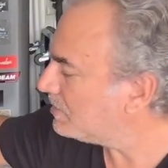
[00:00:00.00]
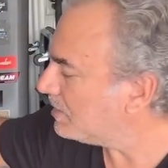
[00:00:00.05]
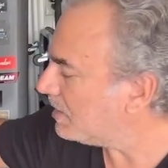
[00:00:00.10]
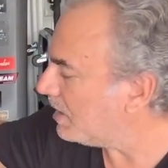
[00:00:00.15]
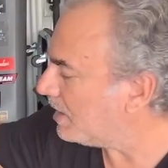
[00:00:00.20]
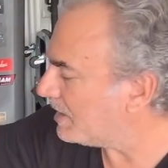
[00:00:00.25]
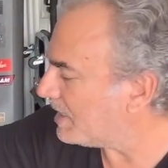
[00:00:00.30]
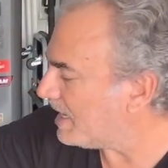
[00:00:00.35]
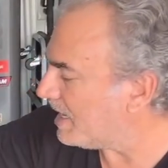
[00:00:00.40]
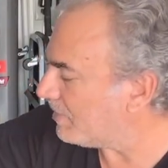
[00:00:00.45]

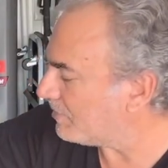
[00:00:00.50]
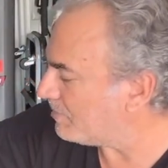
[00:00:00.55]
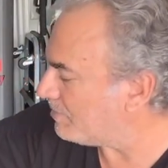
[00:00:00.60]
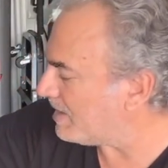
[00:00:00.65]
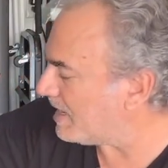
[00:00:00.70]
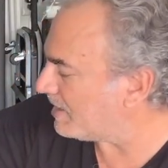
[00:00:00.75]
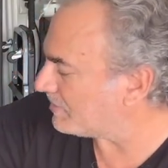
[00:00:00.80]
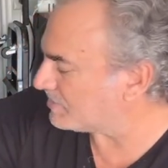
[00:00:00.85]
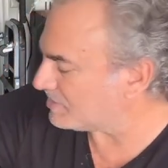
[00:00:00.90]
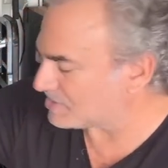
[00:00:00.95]
on how to
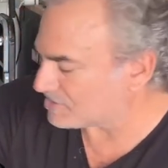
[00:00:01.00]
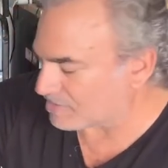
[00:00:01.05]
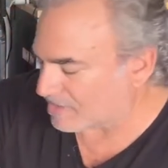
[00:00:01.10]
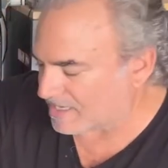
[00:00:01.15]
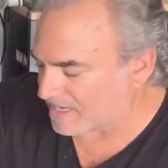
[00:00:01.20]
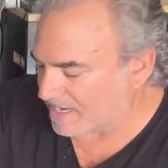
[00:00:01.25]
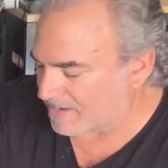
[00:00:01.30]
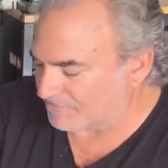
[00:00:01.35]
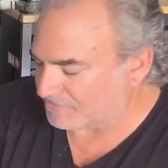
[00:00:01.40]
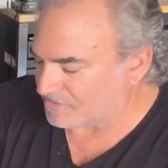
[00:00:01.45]
mount it, so I
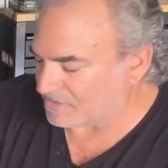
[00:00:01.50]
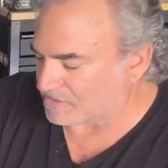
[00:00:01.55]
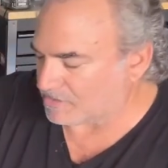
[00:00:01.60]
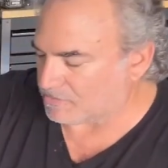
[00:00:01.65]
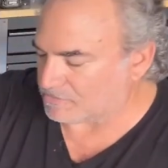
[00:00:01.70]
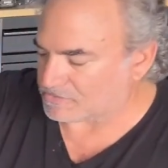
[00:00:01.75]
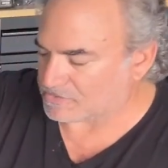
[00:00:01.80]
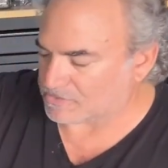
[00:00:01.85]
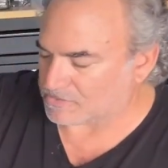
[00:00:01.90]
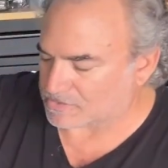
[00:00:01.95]
have to
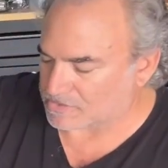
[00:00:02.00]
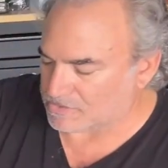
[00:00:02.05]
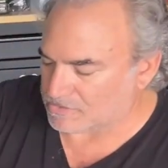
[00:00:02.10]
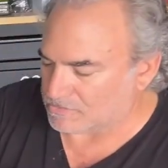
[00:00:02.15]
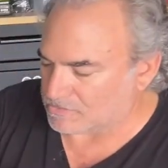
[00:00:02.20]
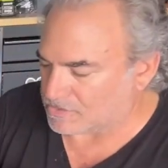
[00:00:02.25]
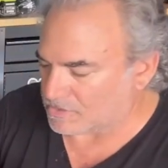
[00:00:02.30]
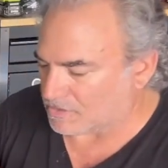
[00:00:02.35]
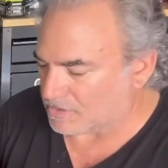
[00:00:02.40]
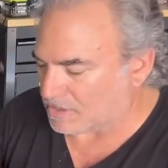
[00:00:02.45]
go to the cue
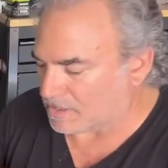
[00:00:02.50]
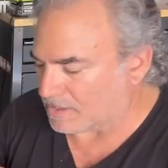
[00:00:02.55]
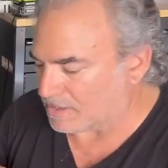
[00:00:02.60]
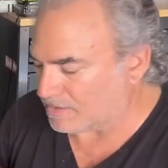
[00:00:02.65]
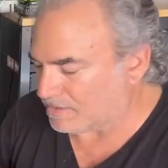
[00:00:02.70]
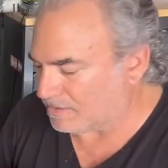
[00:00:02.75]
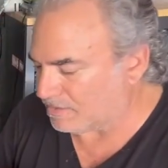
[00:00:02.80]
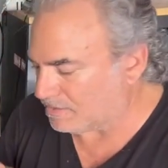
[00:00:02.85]
card